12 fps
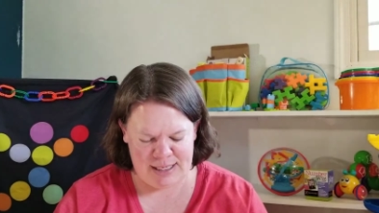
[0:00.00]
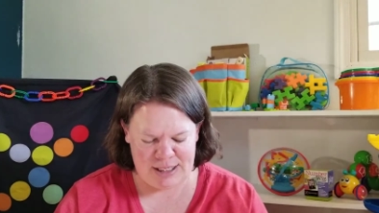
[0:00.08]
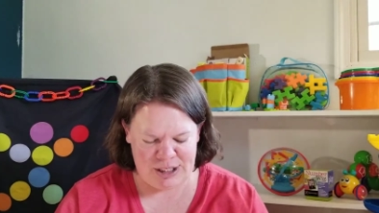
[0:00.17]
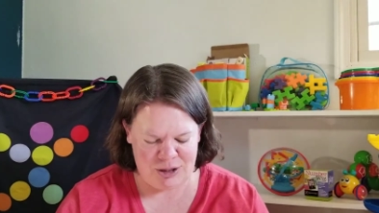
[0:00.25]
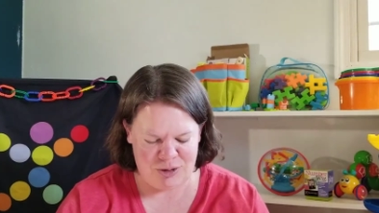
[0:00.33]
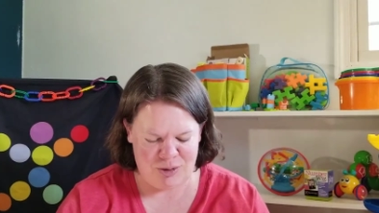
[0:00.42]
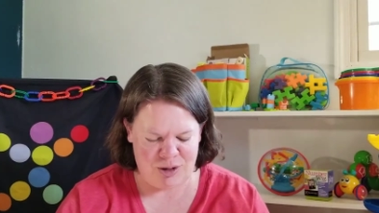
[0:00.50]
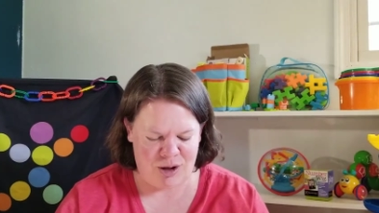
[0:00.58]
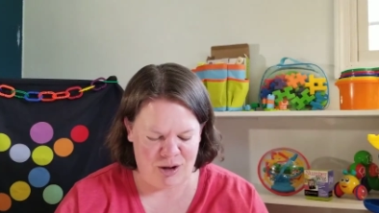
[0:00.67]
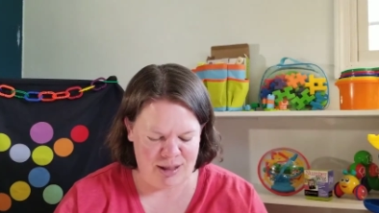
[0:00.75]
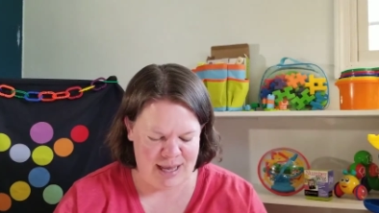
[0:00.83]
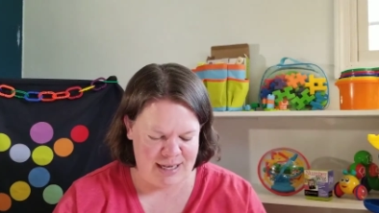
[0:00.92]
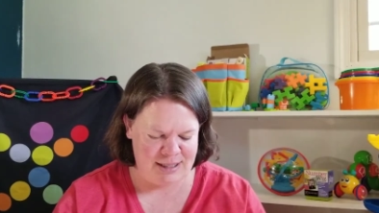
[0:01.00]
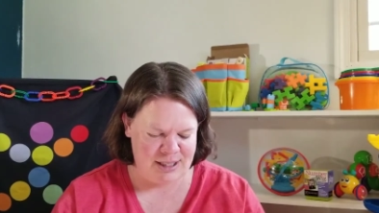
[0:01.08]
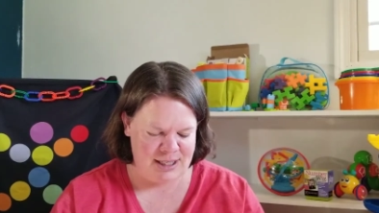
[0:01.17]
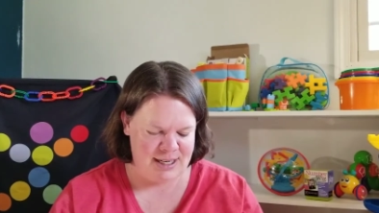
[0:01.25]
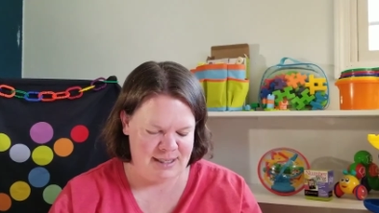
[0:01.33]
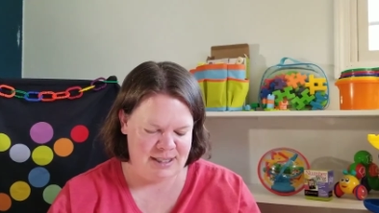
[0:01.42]
to do with all
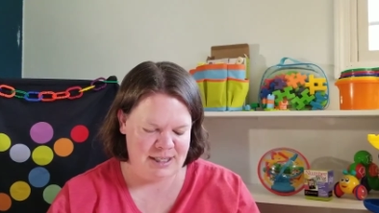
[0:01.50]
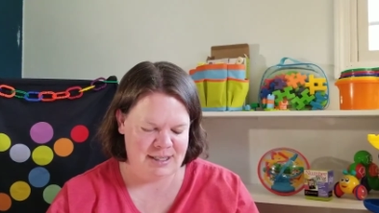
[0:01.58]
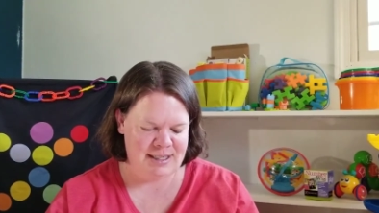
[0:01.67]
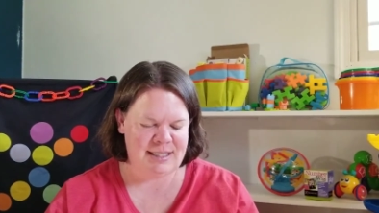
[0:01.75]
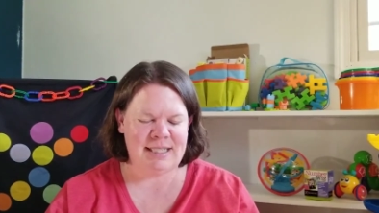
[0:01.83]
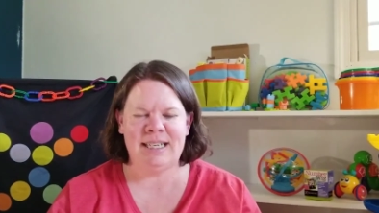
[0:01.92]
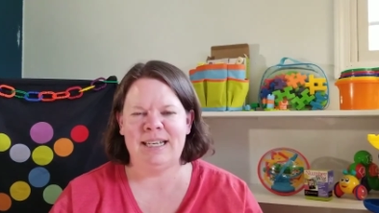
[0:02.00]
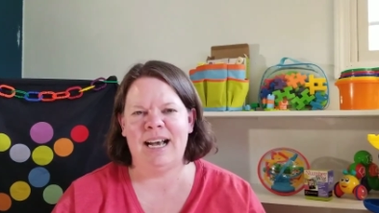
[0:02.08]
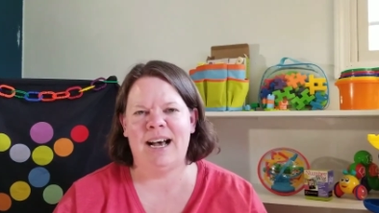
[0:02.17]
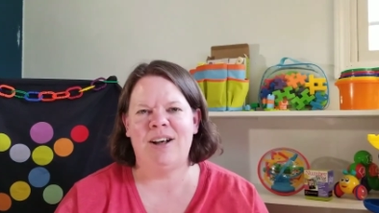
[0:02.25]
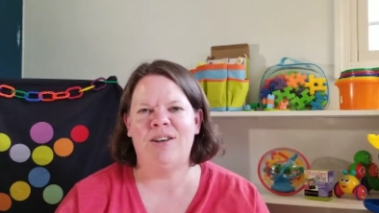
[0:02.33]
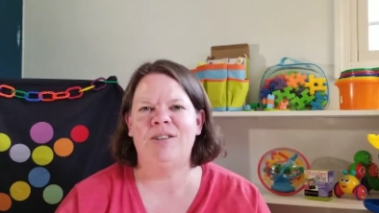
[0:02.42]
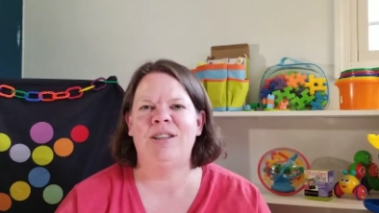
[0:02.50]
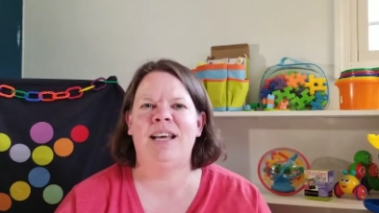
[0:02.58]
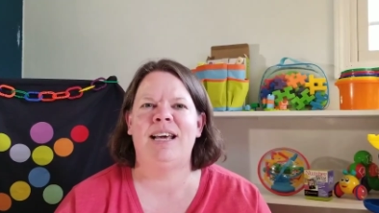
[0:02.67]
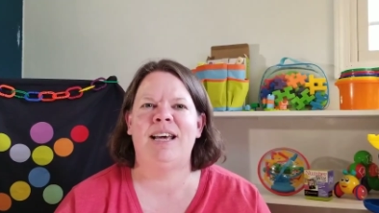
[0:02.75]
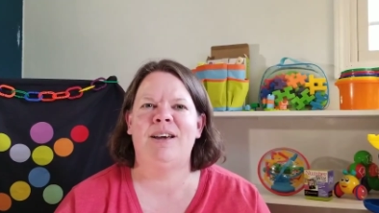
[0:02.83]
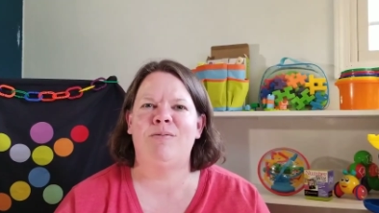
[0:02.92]
ages, just to see
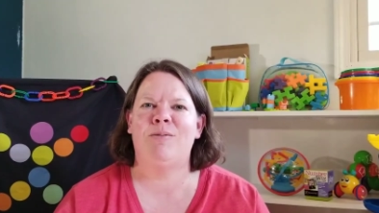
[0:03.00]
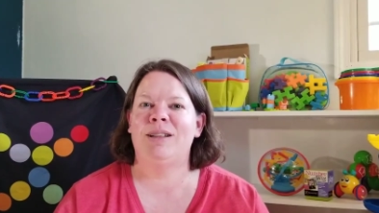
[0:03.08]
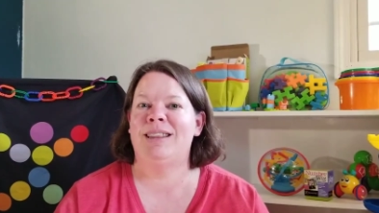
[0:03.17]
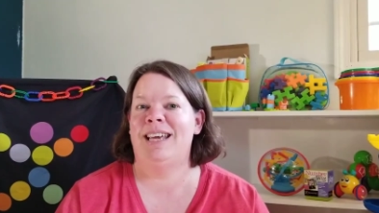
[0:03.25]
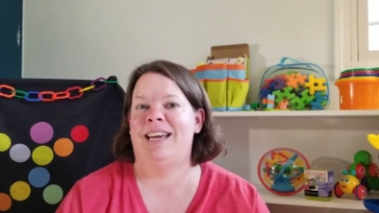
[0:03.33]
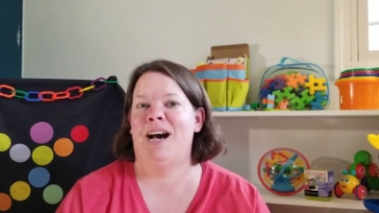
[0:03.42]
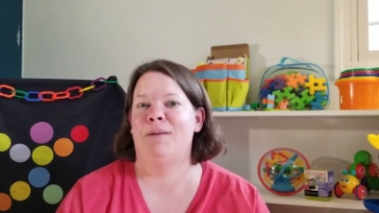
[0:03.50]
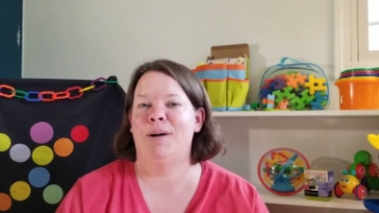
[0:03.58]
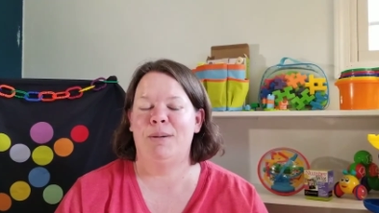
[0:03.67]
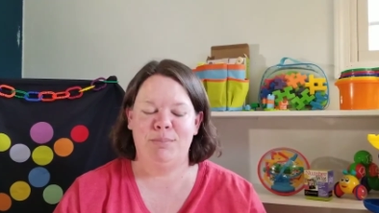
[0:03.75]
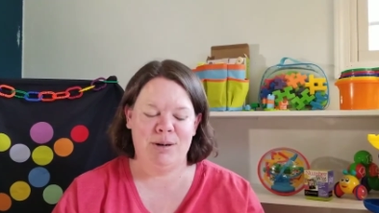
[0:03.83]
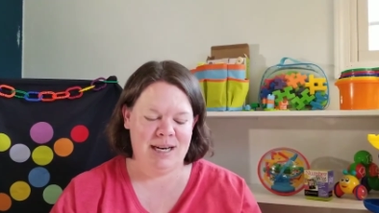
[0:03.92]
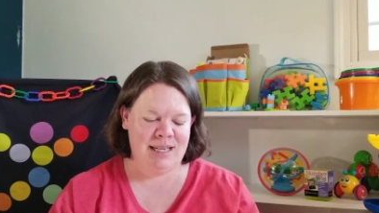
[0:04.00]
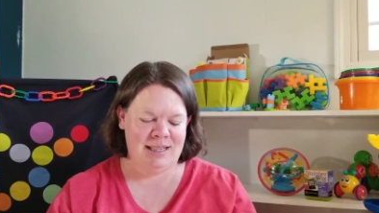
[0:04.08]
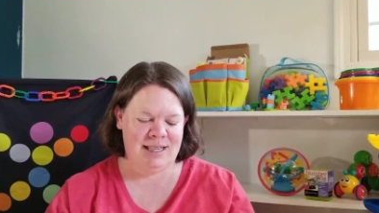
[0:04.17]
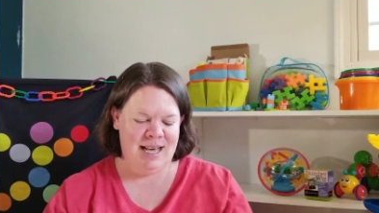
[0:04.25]
what they come up with.